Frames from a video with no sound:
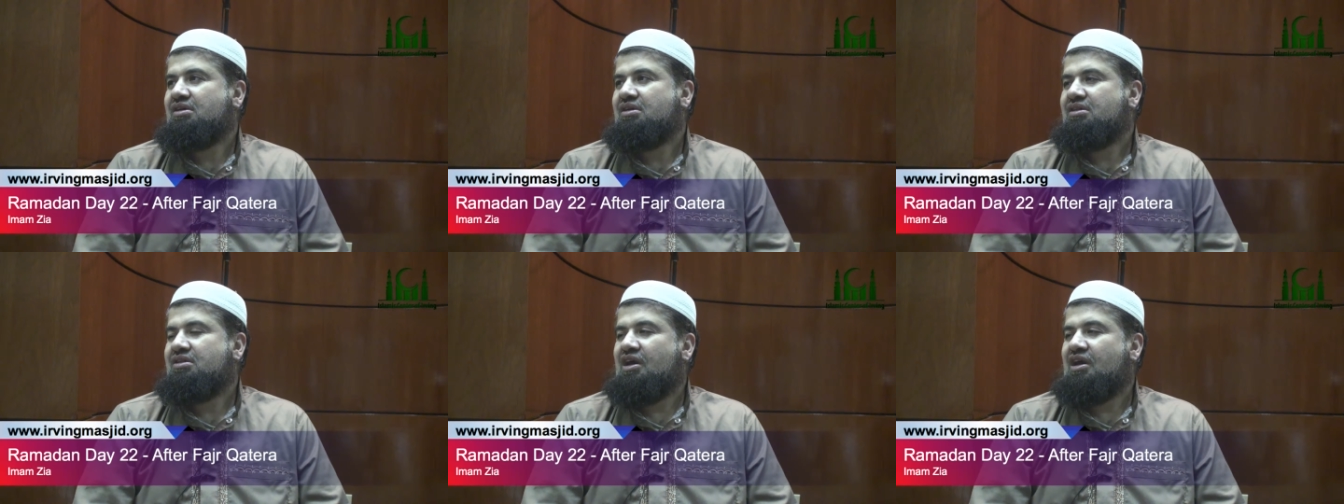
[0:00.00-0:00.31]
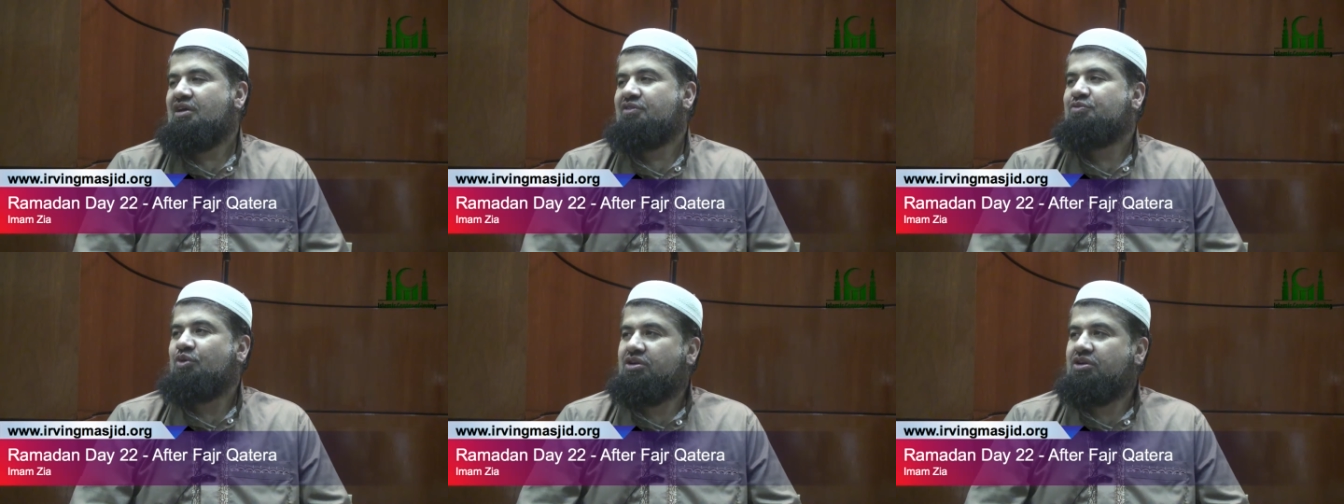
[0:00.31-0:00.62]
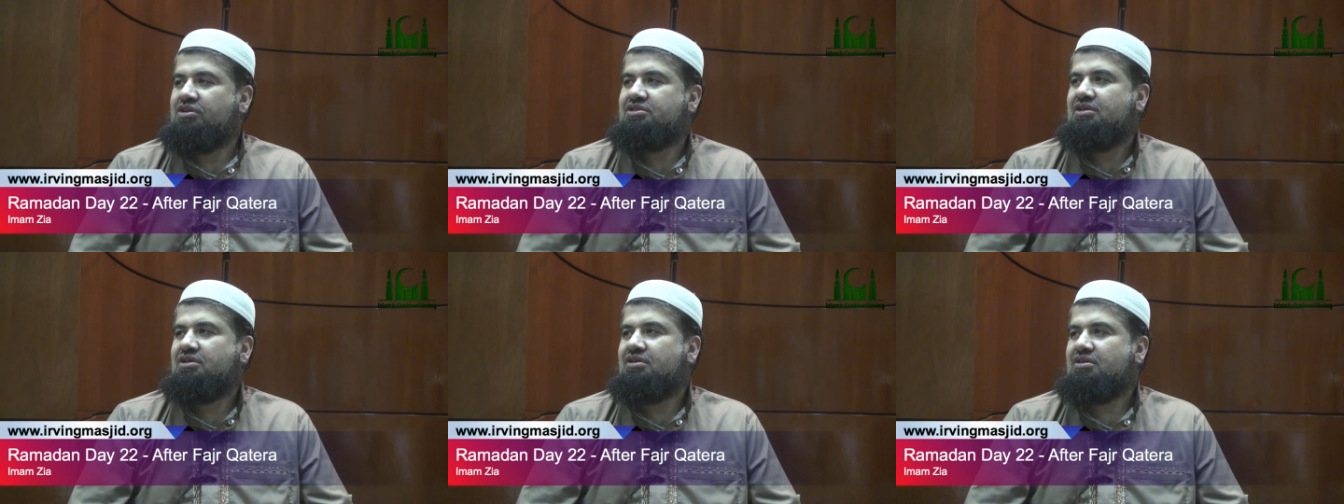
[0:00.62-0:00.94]
that I've
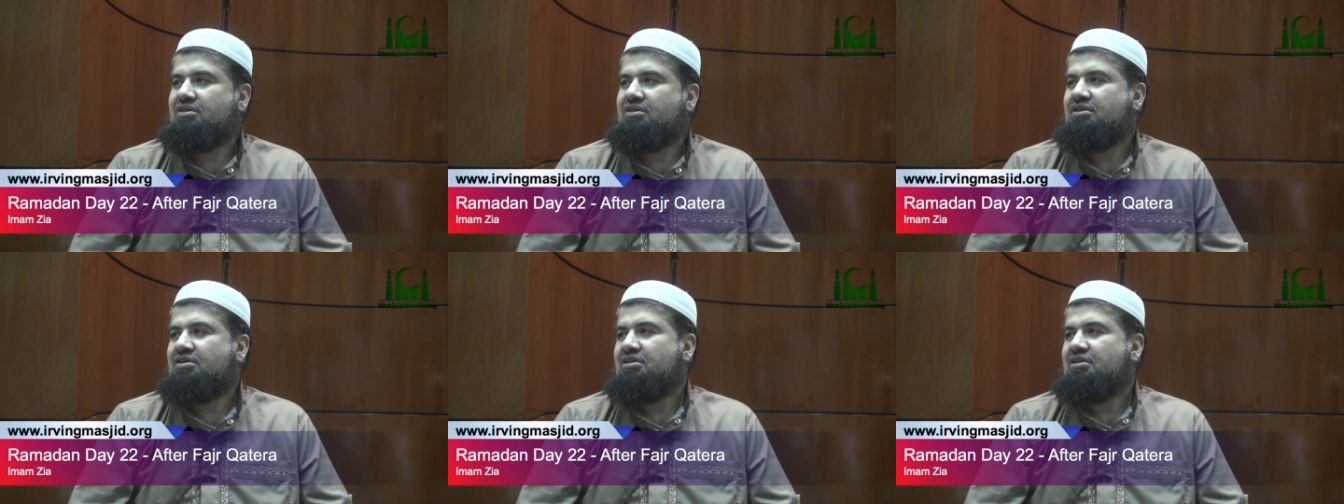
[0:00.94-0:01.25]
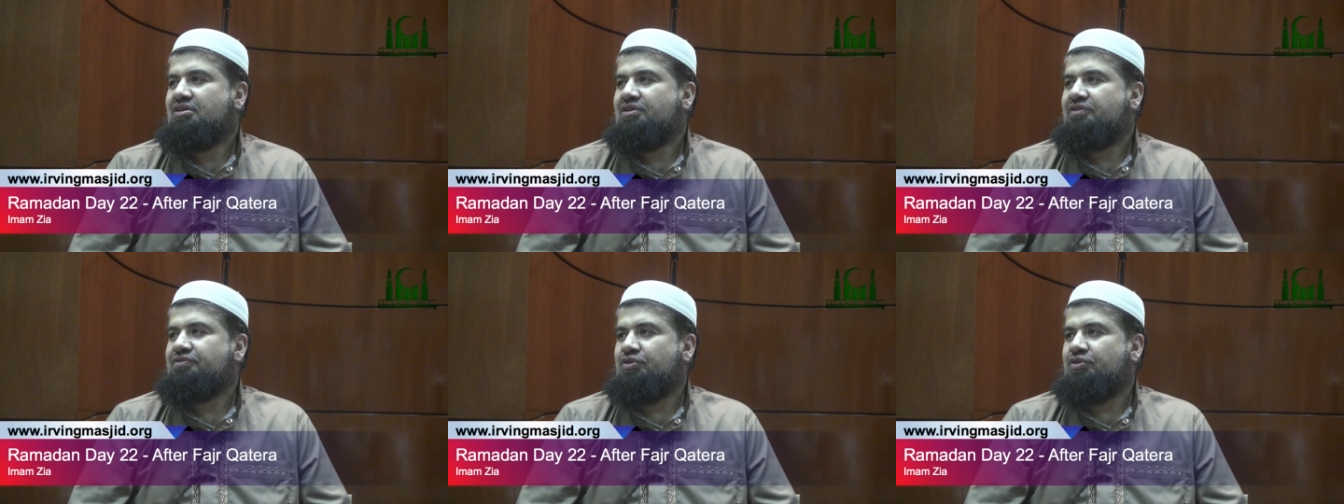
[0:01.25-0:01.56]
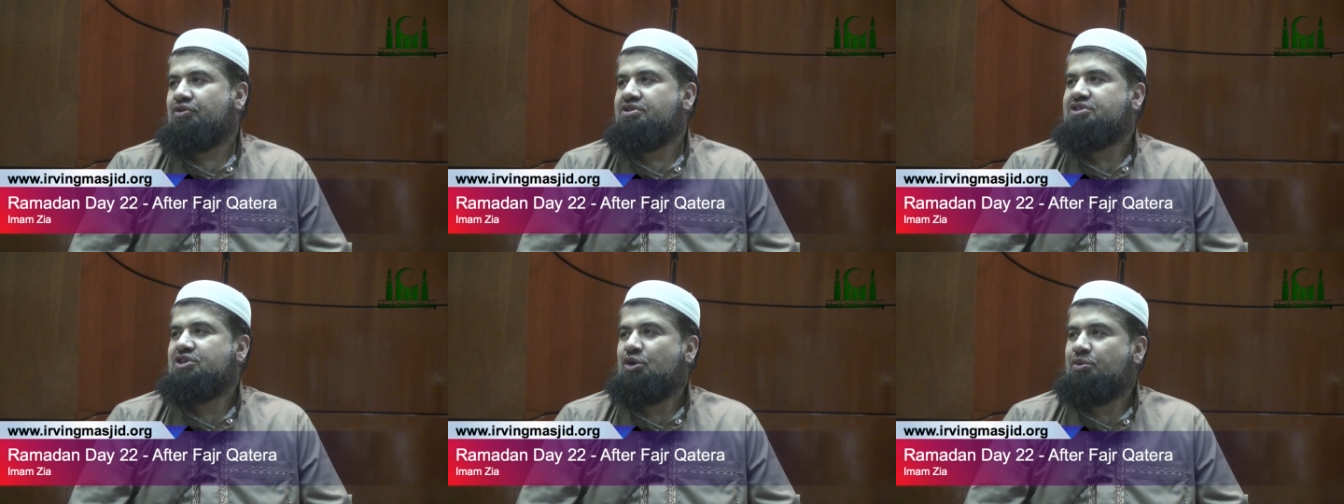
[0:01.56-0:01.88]
wanted
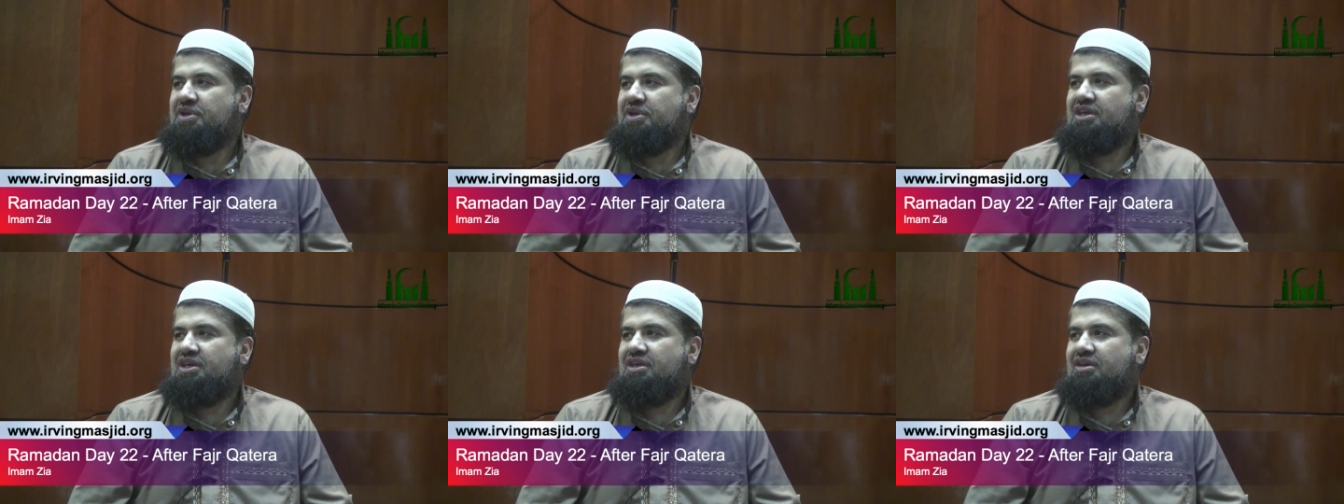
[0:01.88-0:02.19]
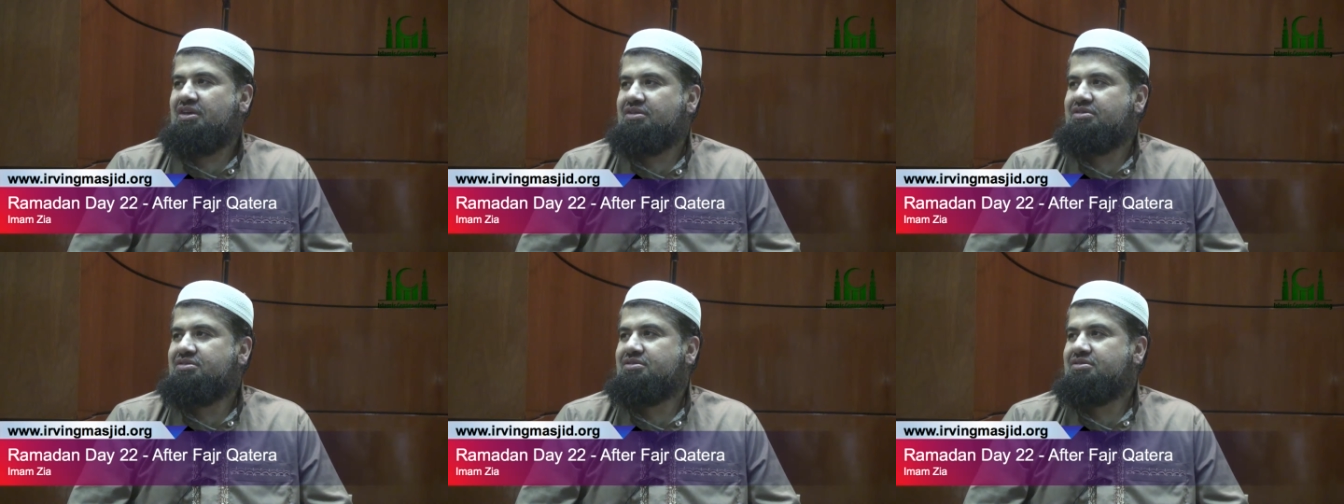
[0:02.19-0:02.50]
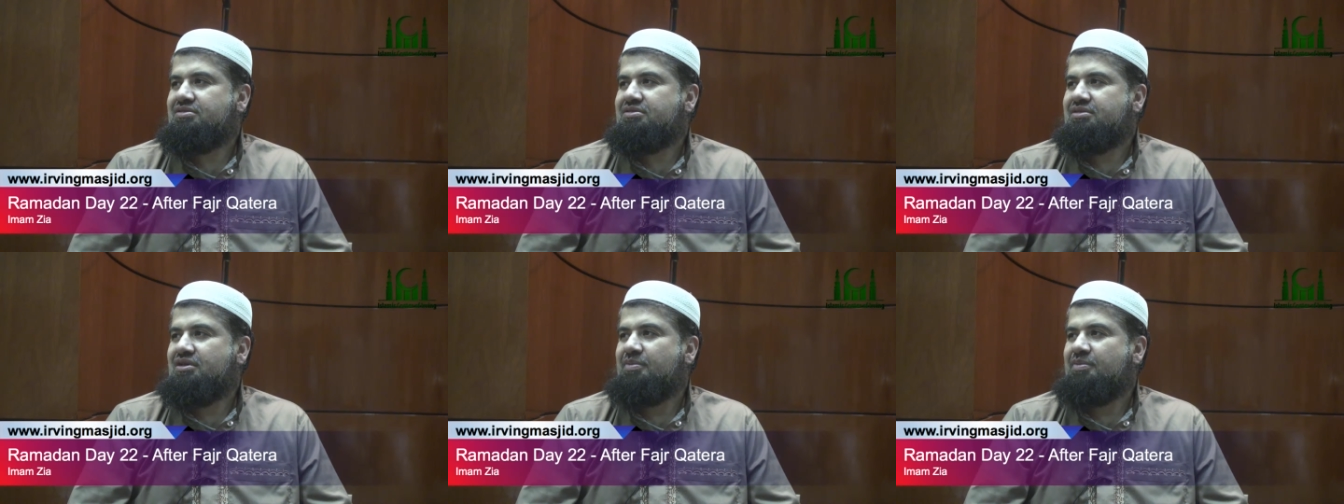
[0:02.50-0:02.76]
for so many years?